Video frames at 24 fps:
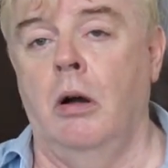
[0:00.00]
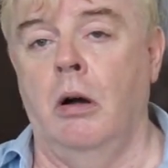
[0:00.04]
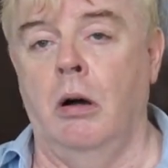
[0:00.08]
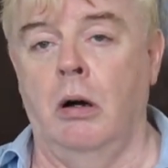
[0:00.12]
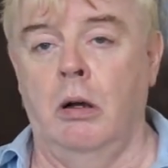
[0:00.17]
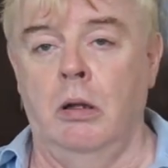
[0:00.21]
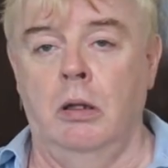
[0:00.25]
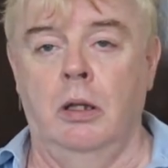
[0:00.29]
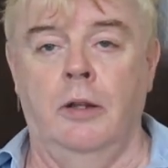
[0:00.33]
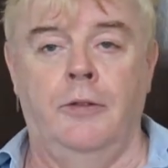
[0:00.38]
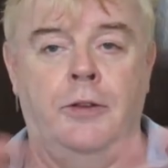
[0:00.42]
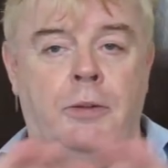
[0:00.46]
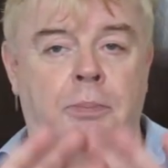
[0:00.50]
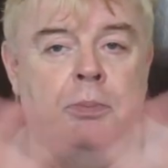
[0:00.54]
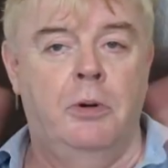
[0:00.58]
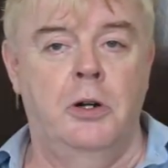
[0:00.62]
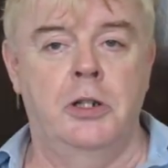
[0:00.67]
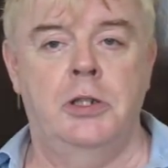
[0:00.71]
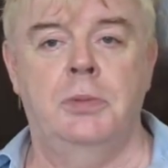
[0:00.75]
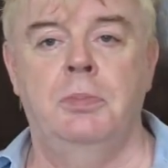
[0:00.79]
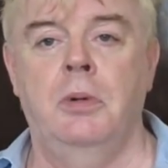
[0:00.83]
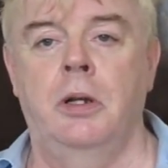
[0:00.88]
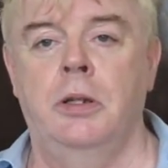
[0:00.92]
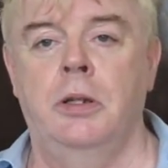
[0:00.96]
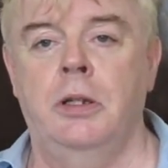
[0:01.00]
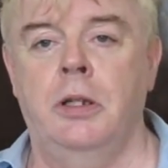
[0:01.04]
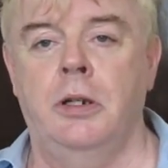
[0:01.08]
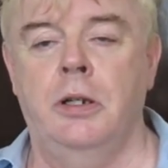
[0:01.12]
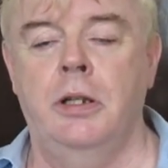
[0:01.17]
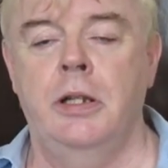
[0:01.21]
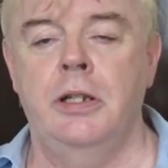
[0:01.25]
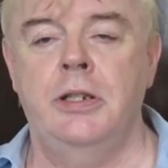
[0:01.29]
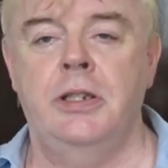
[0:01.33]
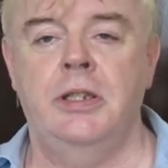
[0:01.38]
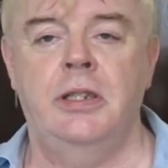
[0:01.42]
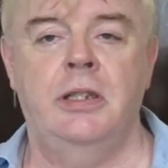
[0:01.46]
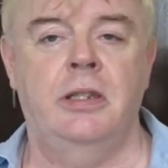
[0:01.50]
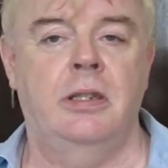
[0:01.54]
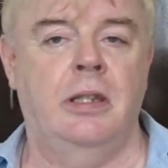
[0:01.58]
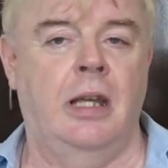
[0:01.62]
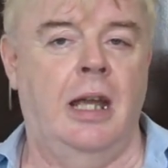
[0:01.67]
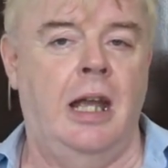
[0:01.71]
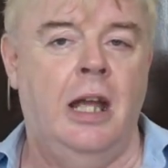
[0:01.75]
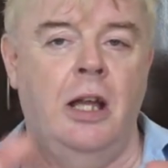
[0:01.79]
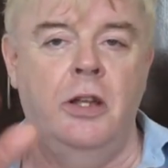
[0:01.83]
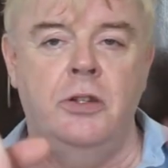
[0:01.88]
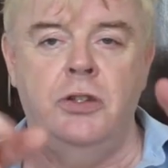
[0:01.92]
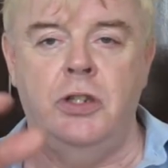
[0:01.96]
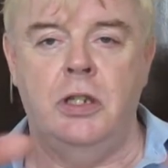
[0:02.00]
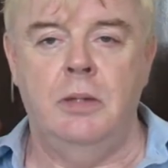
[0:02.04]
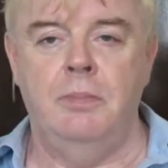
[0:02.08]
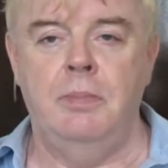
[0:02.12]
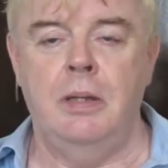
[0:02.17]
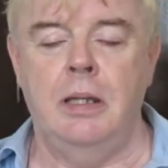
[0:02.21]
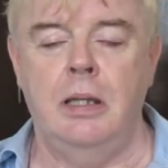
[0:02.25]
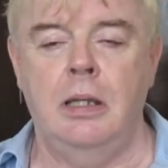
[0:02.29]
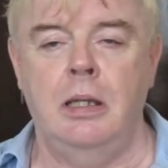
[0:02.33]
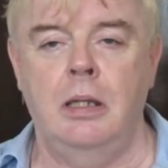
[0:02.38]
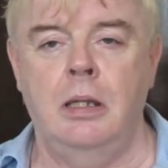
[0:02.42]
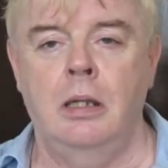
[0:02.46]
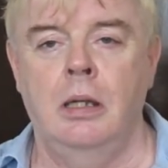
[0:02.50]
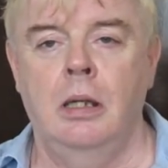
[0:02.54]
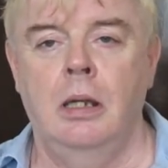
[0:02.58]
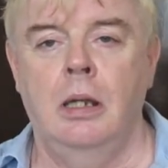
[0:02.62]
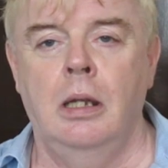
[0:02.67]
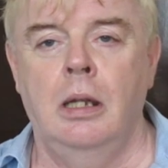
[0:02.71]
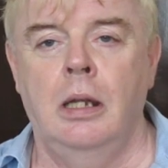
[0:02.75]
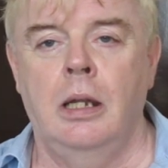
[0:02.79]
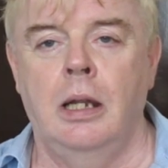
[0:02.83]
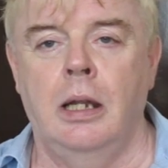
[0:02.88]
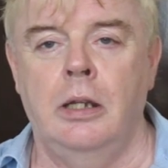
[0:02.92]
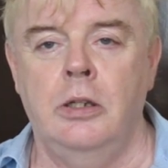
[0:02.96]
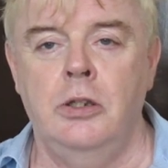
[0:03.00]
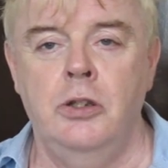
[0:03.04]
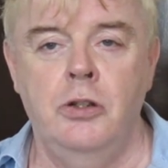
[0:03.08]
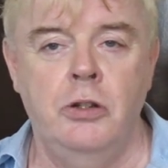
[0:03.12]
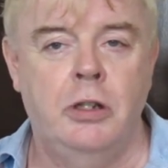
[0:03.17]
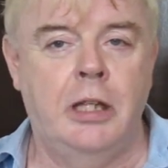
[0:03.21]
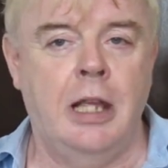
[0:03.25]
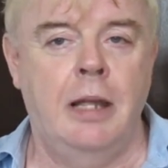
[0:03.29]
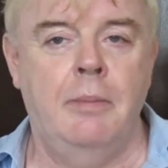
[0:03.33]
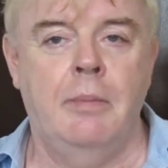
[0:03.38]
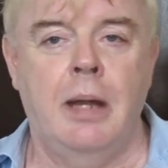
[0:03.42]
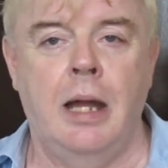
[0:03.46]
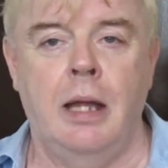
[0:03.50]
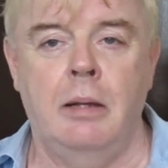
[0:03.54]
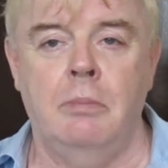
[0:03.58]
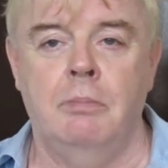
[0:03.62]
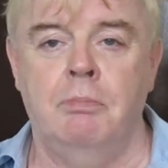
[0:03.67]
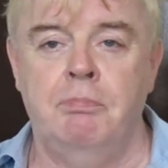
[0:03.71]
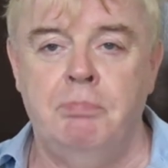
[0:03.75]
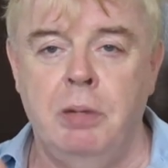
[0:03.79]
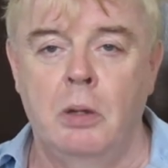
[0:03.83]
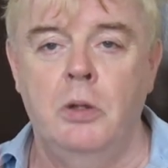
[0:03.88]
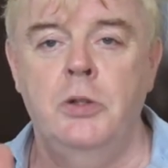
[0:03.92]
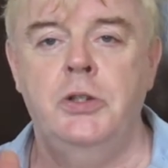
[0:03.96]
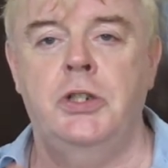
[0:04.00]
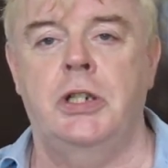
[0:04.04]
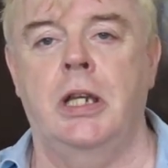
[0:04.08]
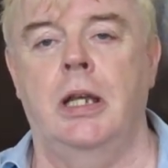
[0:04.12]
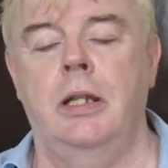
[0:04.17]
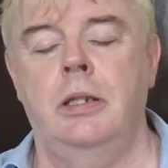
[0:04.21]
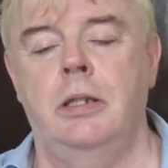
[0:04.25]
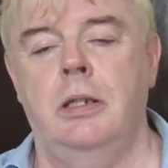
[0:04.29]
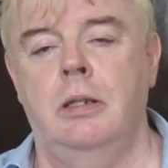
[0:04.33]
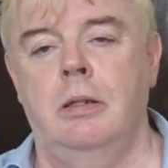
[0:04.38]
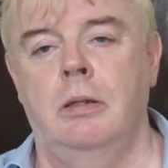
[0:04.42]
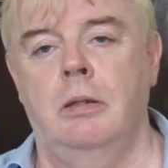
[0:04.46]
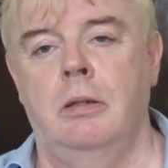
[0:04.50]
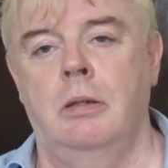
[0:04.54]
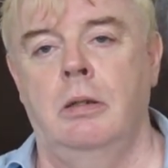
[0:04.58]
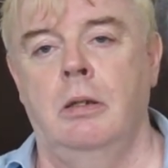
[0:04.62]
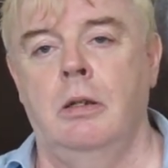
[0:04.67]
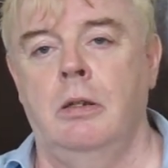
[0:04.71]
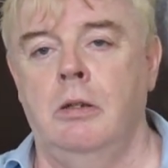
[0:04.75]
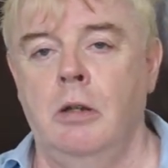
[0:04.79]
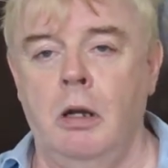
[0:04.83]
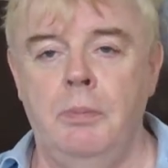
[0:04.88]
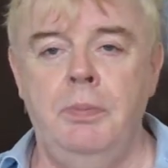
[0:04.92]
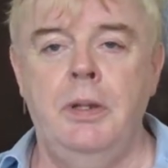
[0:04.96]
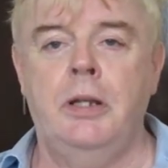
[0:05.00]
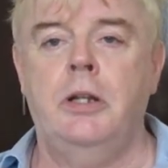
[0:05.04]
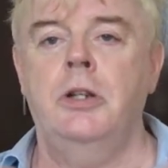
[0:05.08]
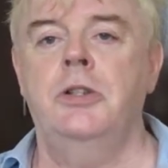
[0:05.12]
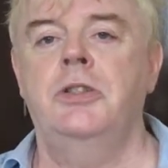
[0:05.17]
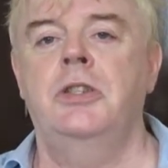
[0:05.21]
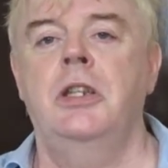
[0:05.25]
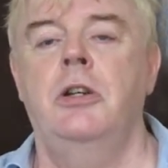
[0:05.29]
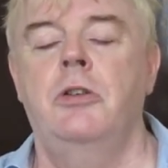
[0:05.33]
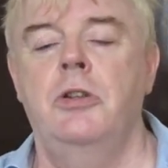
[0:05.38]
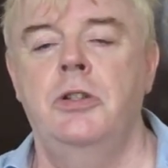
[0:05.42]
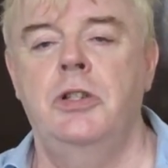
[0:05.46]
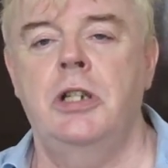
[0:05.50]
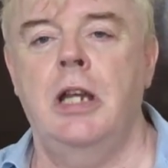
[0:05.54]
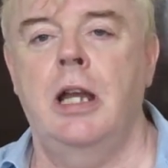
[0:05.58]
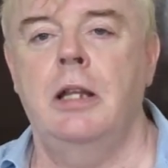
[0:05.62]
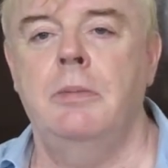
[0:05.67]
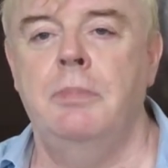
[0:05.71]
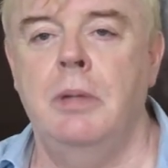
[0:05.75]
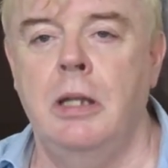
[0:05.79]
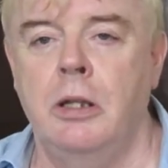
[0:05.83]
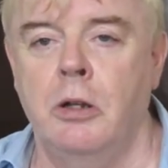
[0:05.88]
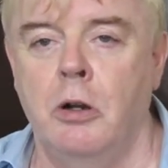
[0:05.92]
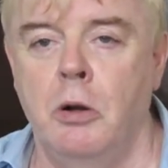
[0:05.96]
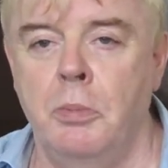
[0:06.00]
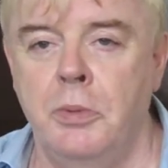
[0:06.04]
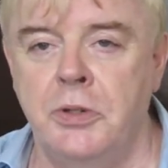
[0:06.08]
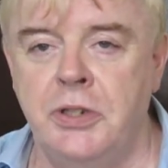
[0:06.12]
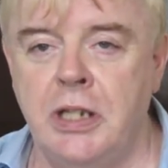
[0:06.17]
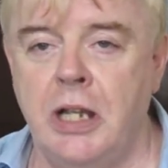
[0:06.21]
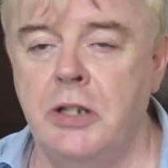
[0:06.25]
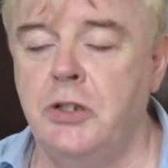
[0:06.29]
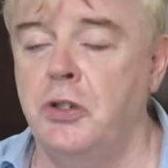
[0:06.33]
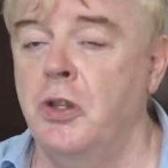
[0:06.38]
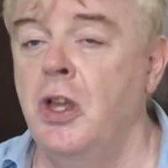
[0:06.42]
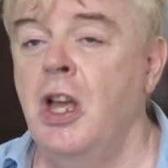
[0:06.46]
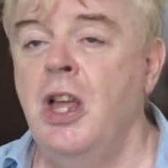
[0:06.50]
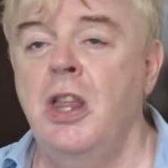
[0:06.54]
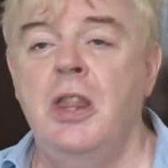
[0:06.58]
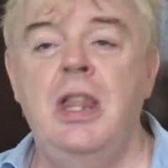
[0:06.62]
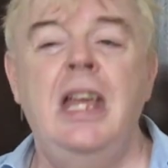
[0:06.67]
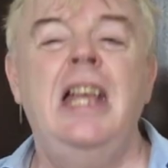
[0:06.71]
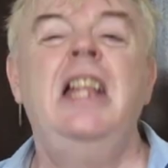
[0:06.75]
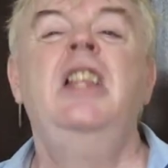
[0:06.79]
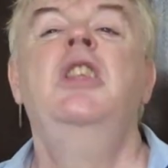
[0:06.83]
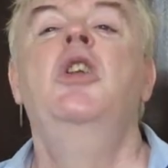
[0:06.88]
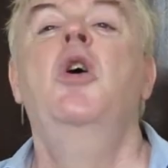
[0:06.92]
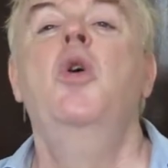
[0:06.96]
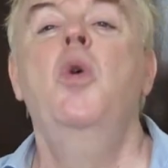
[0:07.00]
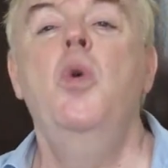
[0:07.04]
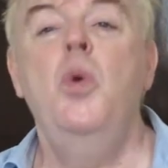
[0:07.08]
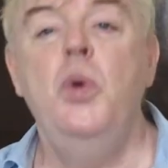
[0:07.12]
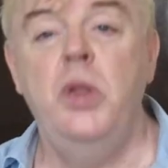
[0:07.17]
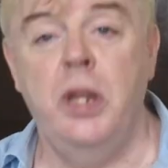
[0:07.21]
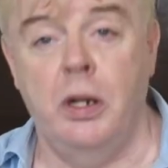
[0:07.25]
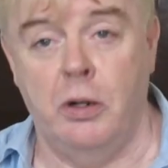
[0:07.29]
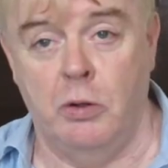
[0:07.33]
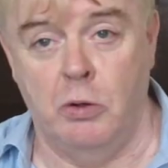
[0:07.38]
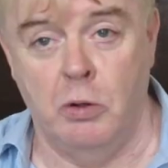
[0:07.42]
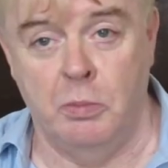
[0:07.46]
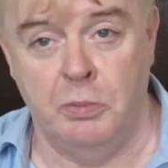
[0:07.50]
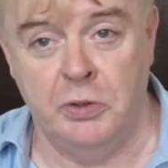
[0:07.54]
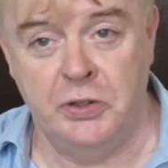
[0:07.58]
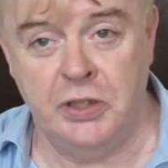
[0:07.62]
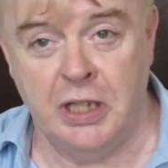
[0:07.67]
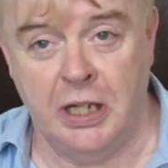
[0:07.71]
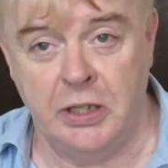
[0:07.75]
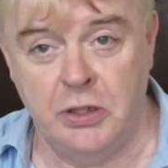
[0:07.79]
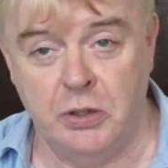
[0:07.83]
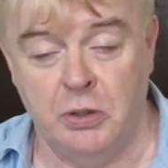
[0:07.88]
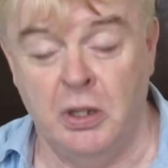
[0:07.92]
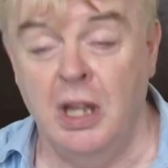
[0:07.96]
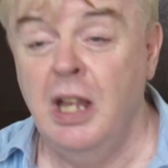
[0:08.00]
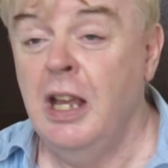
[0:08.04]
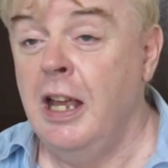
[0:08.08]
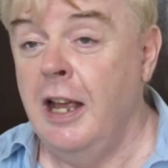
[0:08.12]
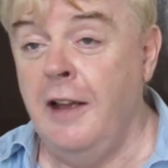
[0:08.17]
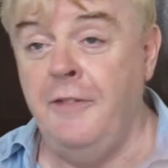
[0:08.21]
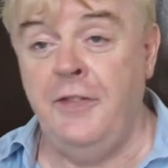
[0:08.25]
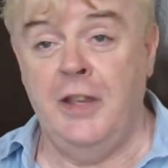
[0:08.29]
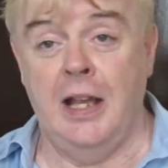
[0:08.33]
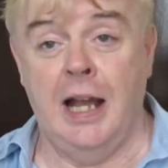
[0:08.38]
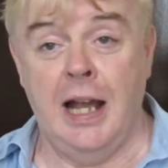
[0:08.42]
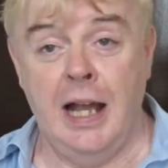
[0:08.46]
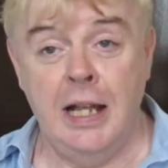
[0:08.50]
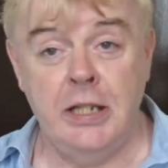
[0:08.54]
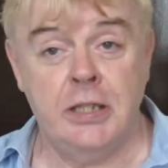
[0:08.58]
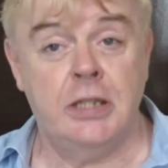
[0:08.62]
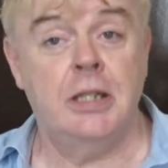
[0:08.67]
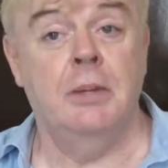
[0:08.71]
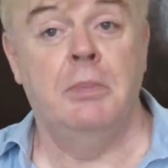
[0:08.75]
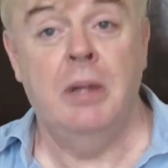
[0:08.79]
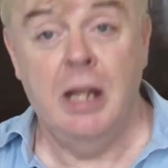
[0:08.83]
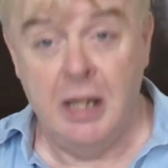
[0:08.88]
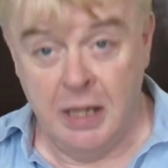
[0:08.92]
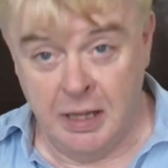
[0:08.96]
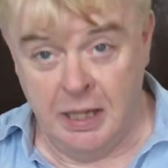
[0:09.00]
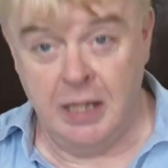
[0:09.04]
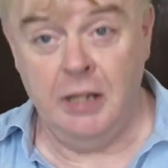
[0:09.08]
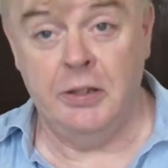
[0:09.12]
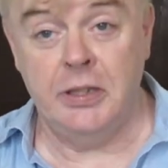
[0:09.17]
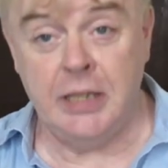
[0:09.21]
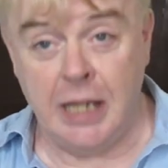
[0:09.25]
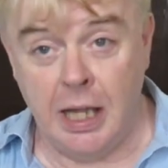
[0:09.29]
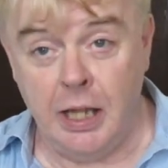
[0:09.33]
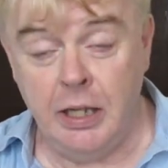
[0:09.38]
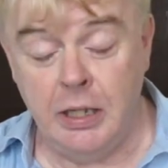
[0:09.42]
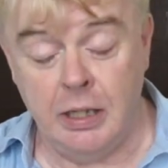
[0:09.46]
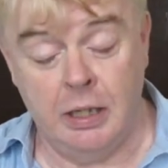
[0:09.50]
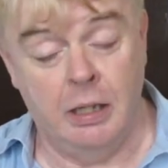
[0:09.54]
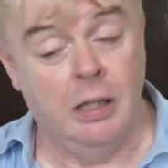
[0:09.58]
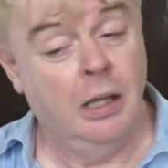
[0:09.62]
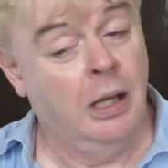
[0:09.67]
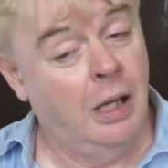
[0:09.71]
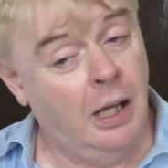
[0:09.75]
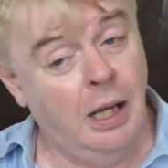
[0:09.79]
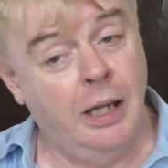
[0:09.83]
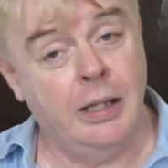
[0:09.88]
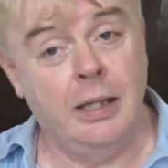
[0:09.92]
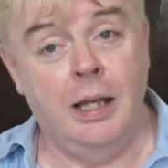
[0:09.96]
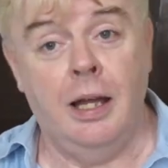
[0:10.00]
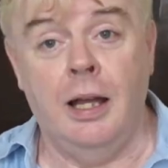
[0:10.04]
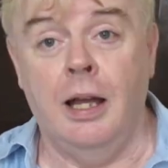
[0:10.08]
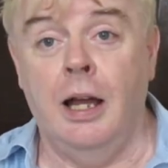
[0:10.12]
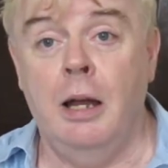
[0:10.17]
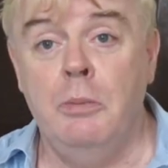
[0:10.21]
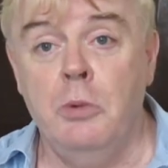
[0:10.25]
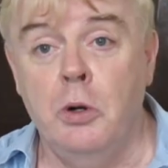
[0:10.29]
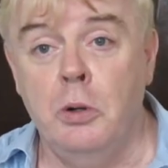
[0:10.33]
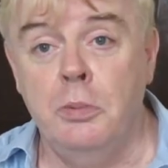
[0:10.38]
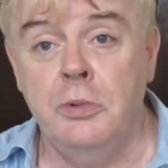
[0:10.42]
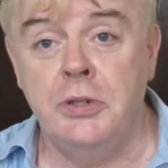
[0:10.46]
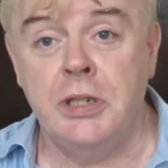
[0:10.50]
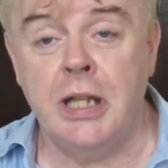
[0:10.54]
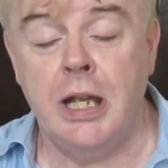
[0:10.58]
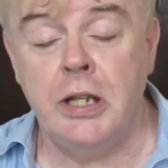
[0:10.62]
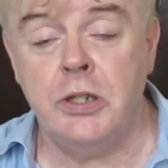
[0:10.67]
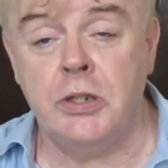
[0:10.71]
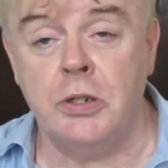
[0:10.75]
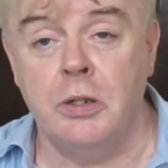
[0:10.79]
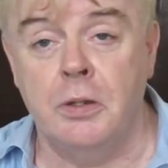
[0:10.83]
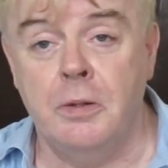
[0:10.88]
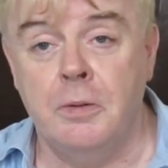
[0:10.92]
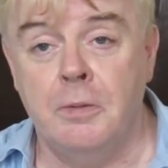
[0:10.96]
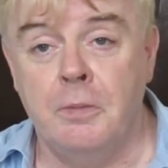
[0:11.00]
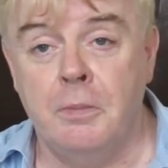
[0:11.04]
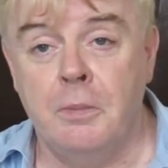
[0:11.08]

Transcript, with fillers: all of the postmodernists, the LGB, new gay man bullshit, not because they reject being homosexual, they know they're homosexual. If you ask them, they'll tell you, oh yeah, I'm homosexual.